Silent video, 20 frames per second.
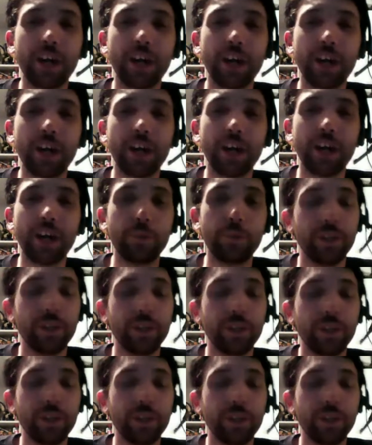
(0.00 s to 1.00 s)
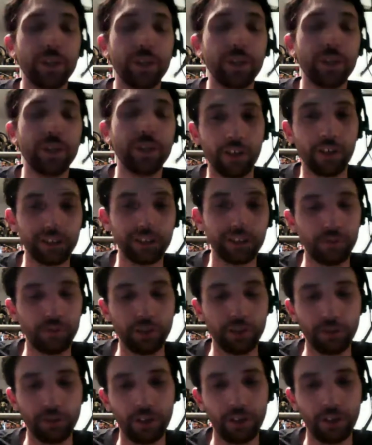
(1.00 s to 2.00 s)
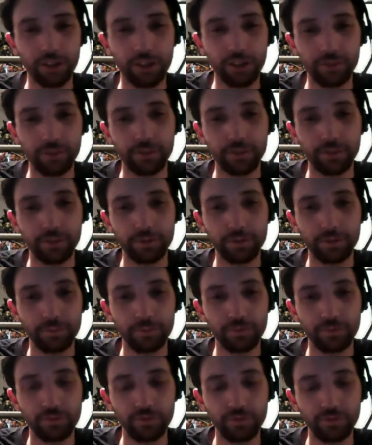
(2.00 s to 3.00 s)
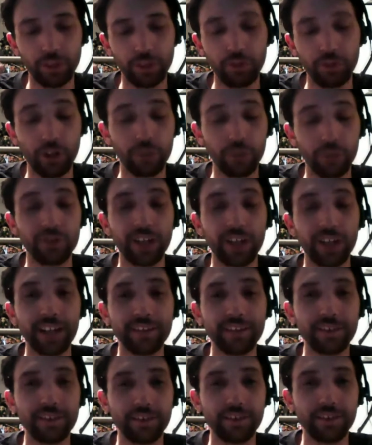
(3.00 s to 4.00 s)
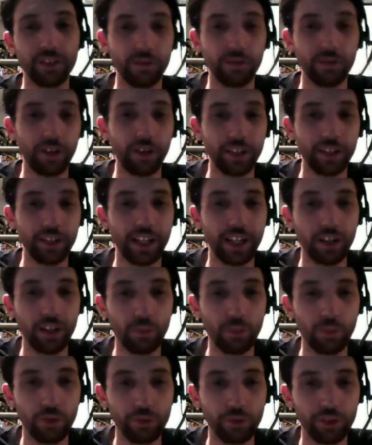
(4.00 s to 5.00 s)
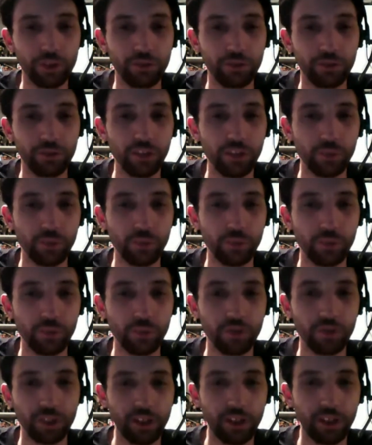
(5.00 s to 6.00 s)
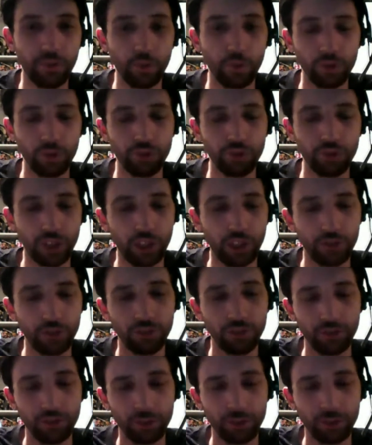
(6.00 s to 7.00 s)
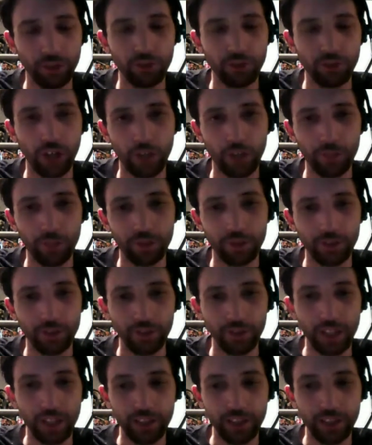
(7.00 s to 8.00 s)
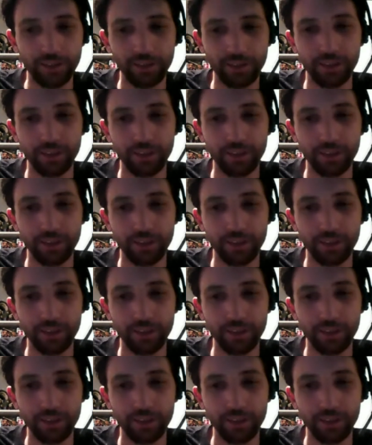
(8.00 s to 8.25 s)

it to the side, and it'll have real-time stats of how you're getting on with all your achievements. Like you'll have the ones you're closest to at the top of your list,